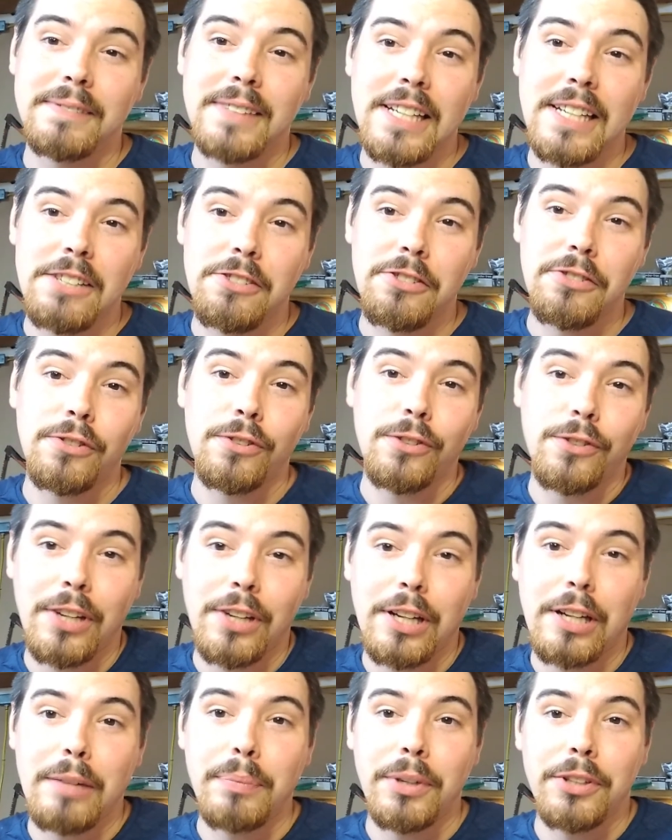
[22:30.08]
just looks like
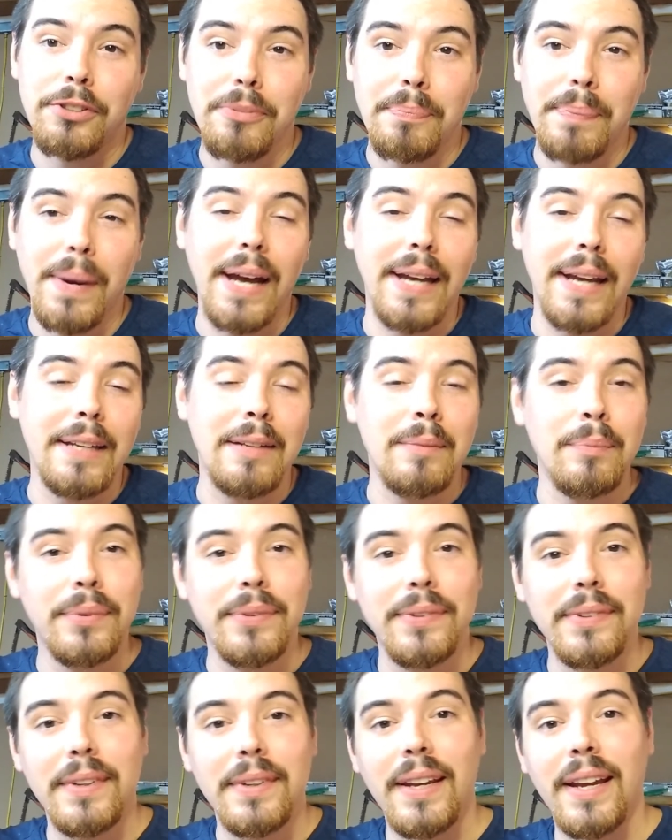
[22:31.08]
a bunch of
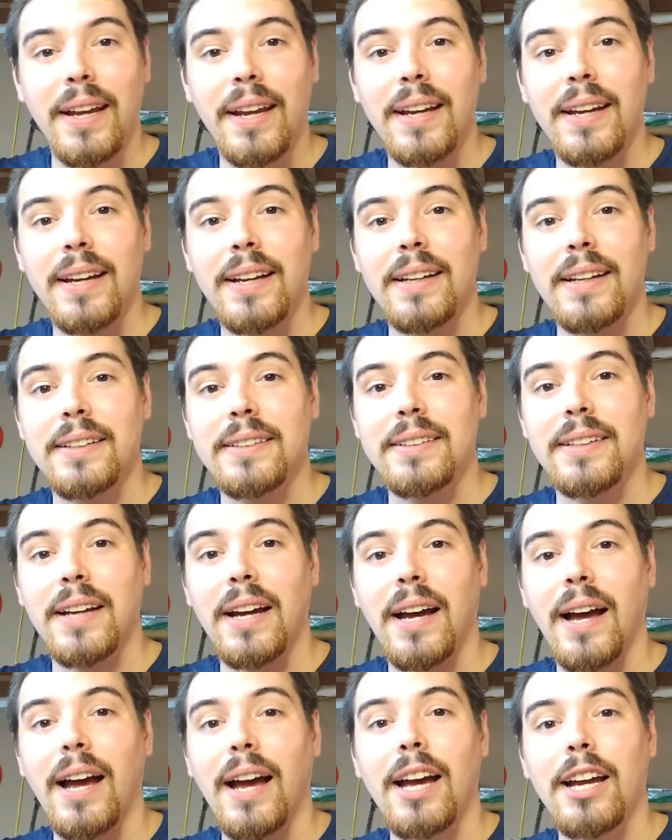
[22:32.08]
pipes, and
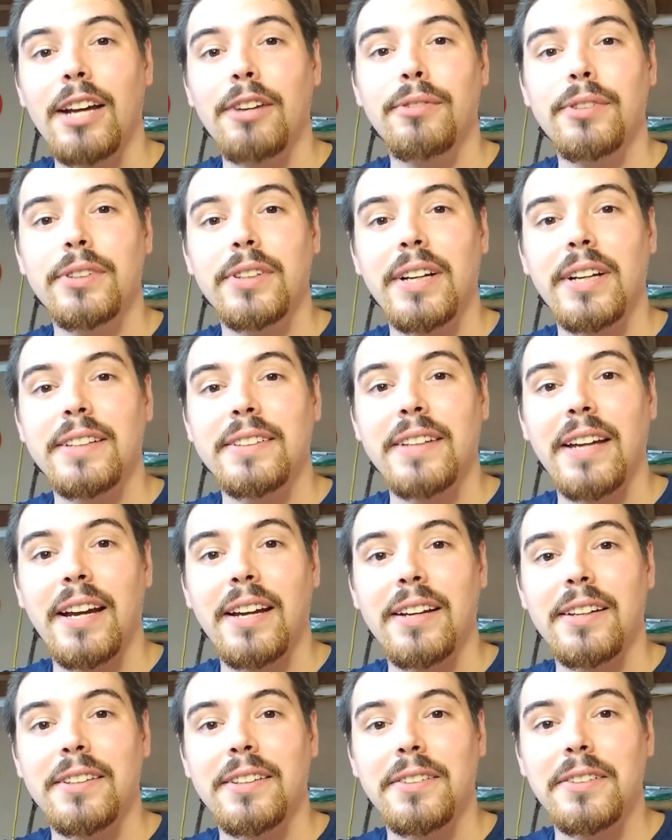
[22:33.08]
I would like to
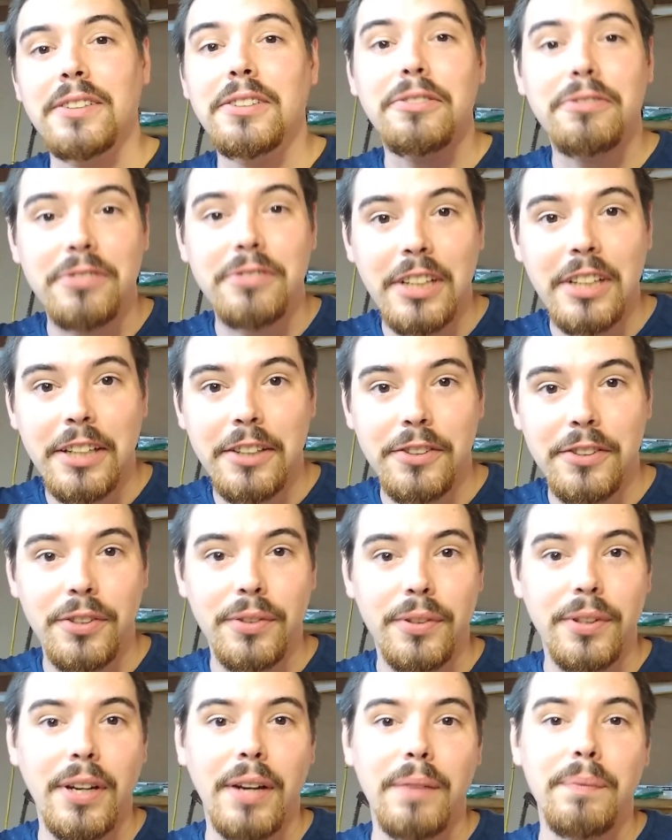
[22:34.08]
add a little flair to
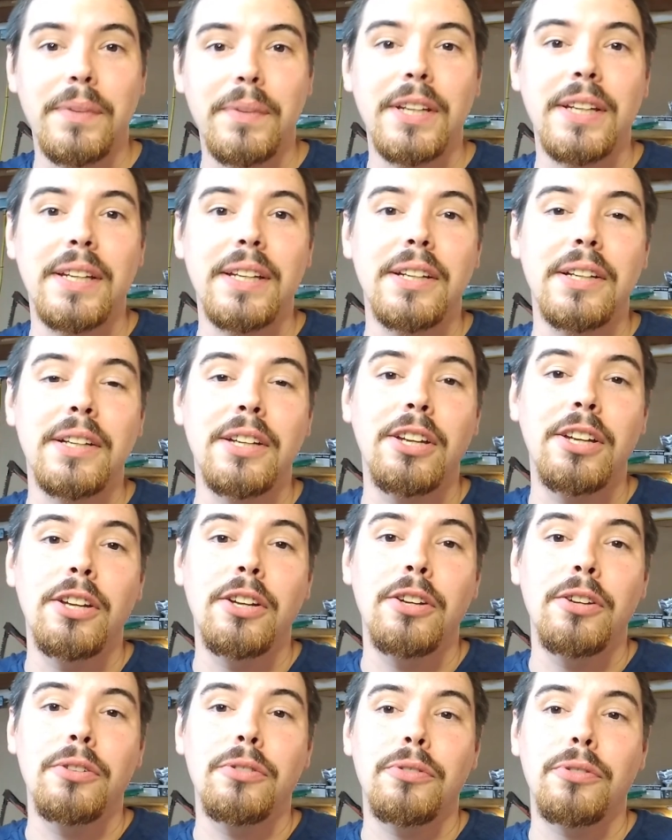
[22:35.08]
it. I'm thinking
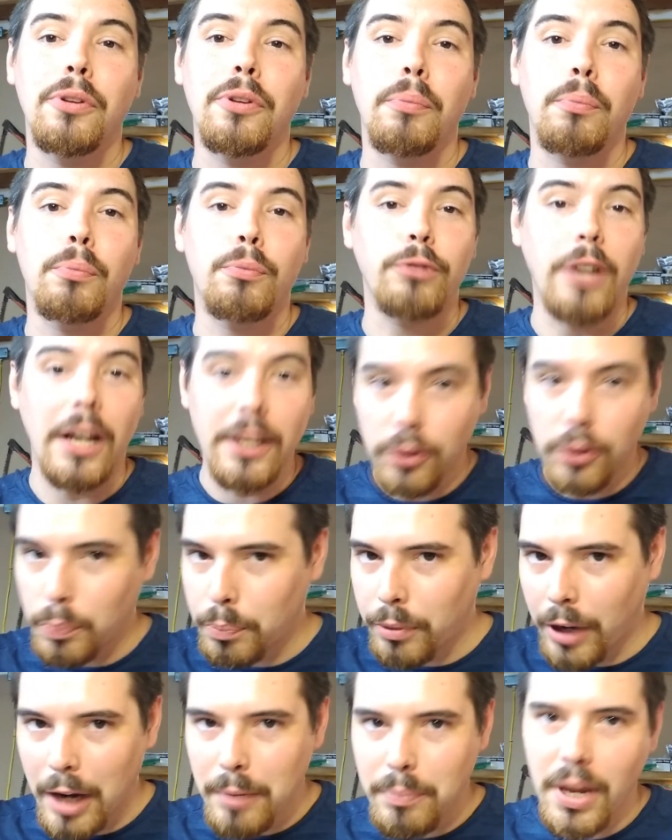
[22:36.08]
some red
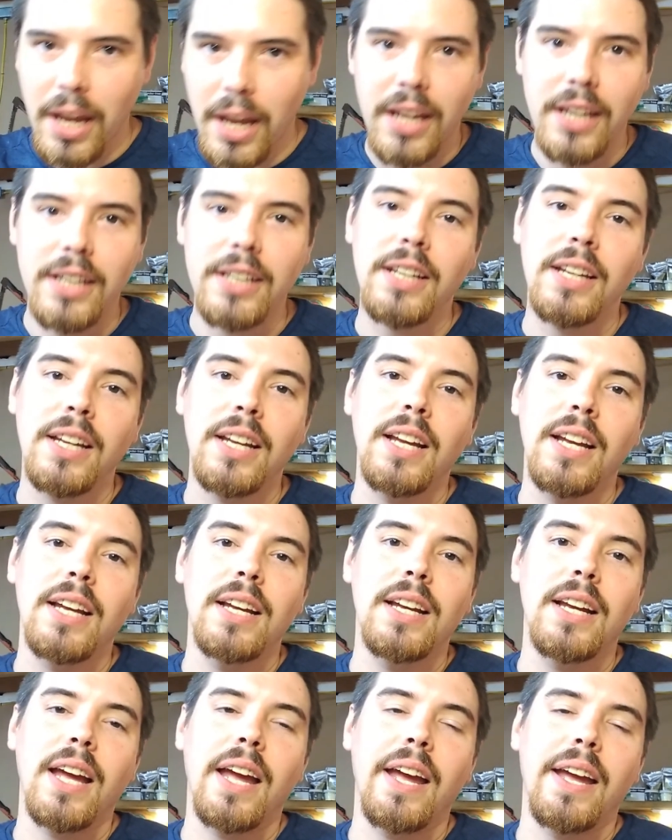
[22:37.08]
spray paint
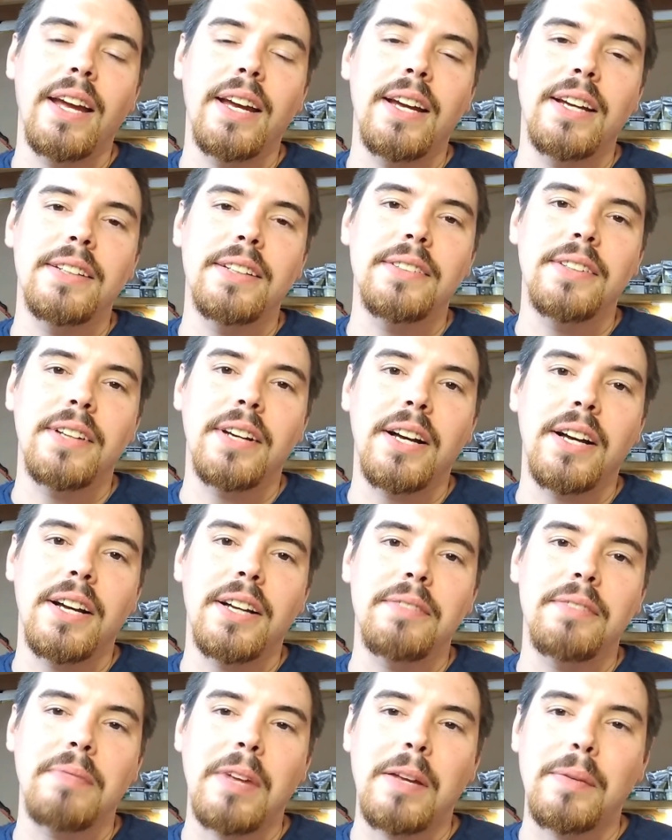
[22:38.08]
and
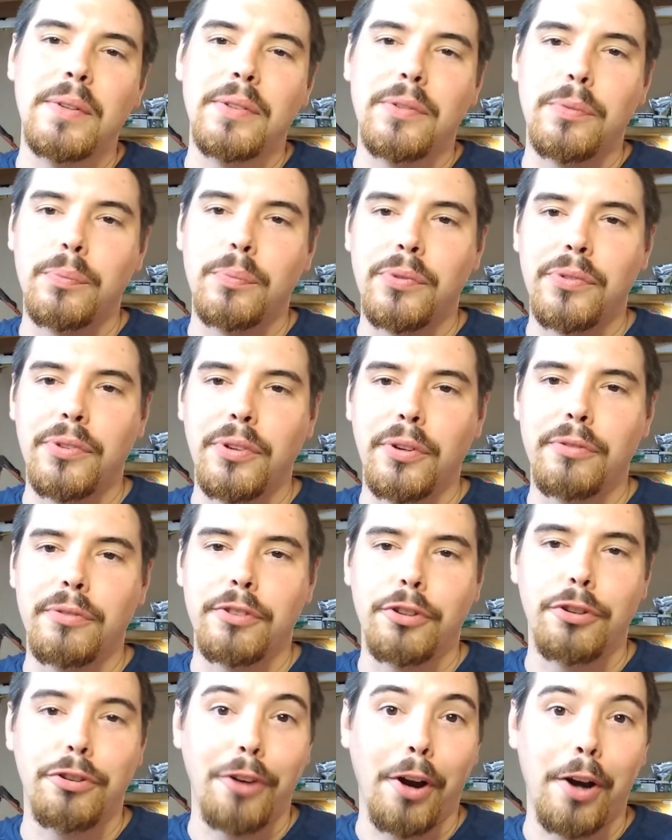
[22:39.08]
maybe some silver
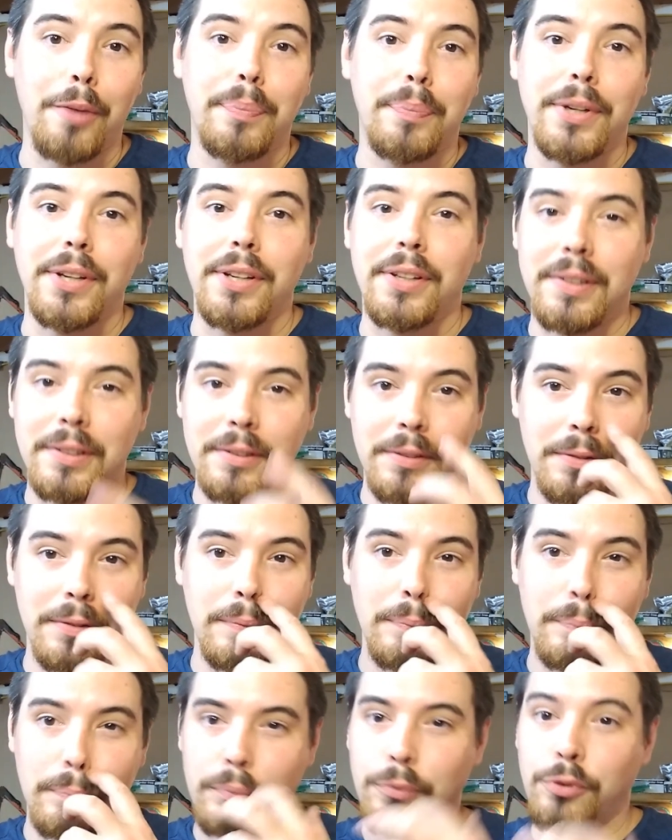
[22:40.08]
Sharpie
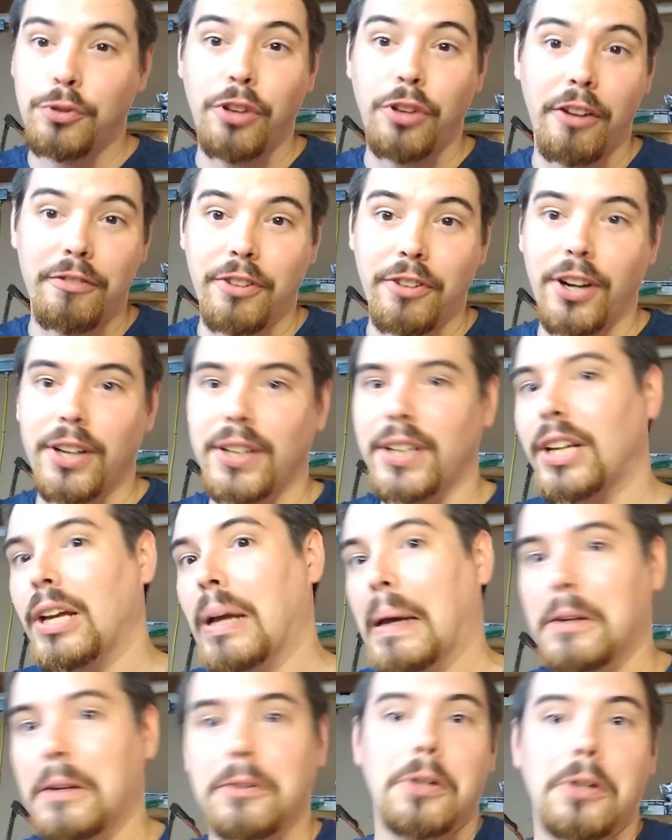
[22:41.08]
stuff on it. I
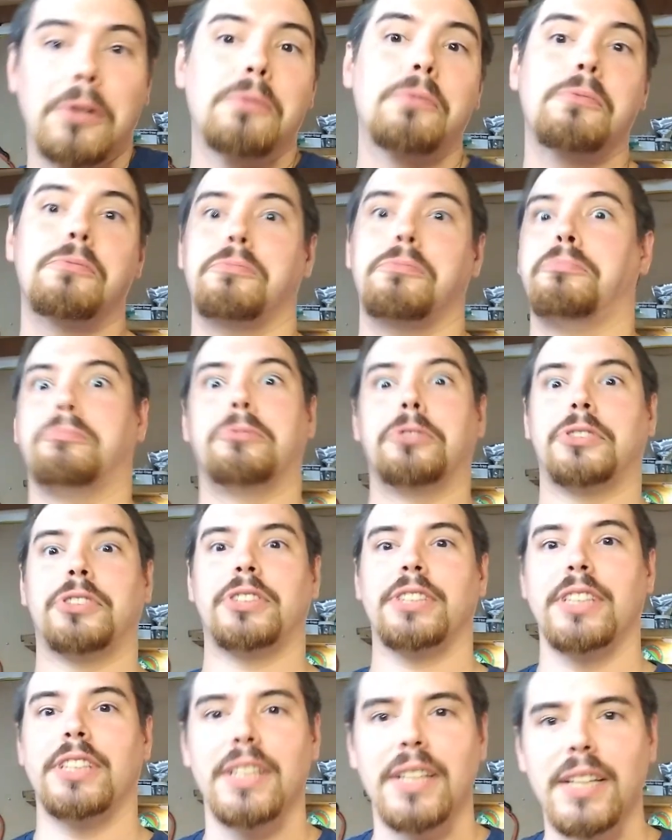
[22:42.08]
don't know. We'll
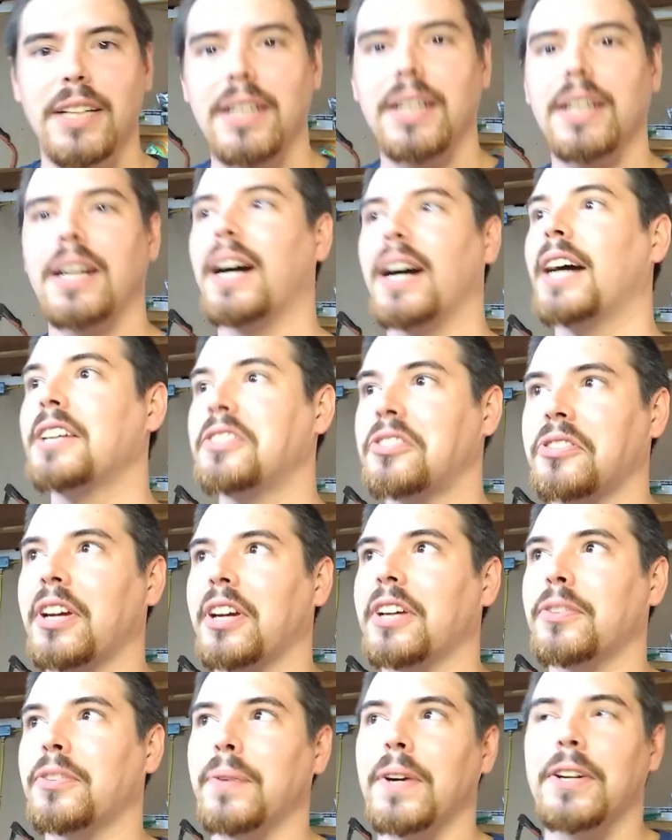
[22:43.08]
see. I just like
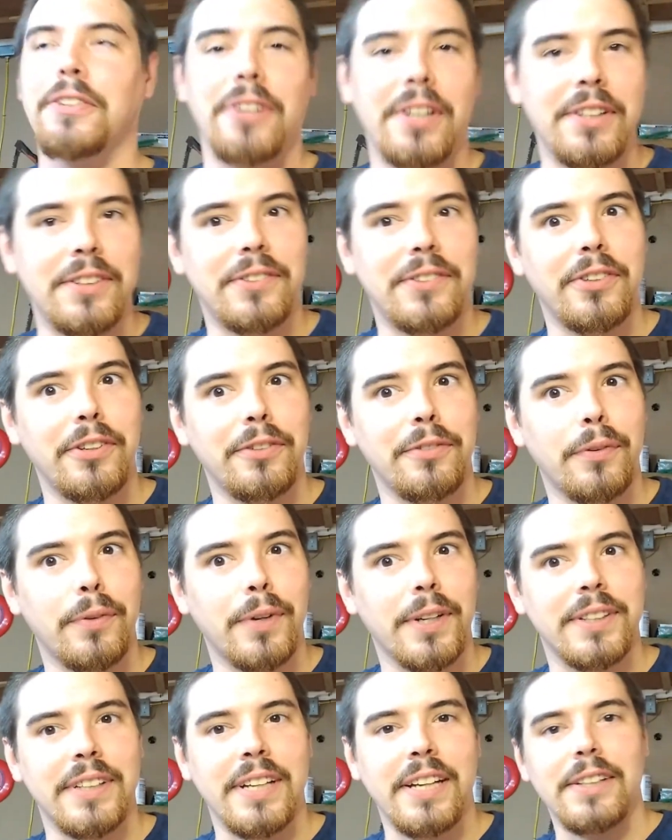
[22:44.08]
the way red and silver work
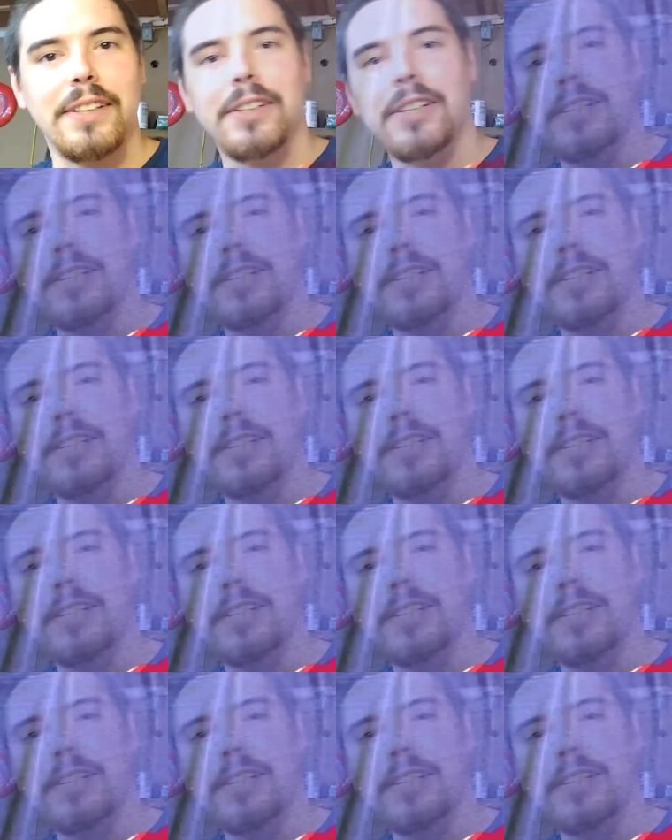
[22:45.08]
together.